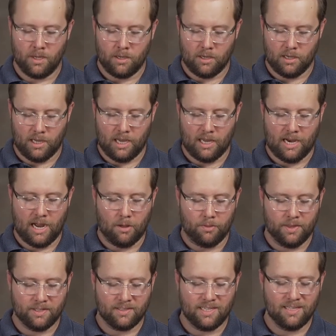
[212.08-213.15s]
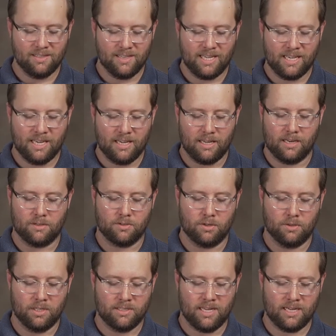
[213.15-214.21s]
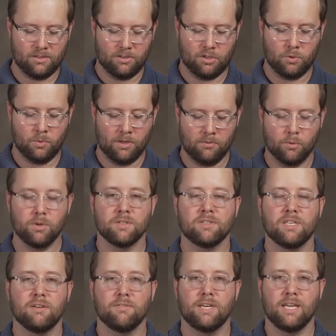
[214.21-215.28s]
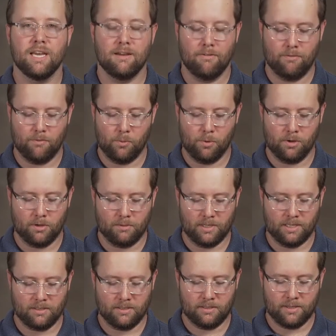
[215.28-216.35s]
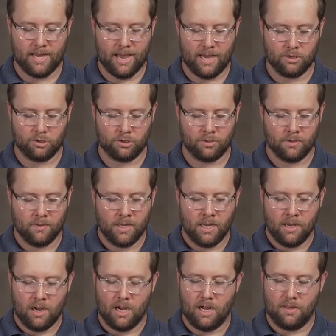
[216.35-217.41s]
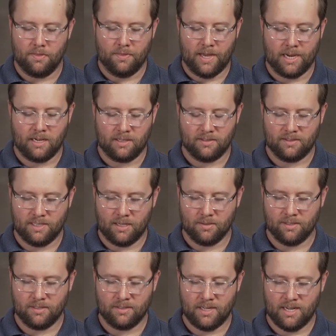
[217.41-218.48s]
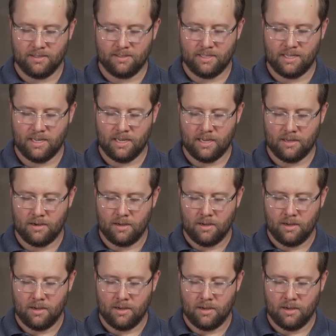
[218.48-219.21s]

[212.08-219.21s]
And now this is the kit. So this has the 24-70 f4 lens attached. Nikon sells this as a kit,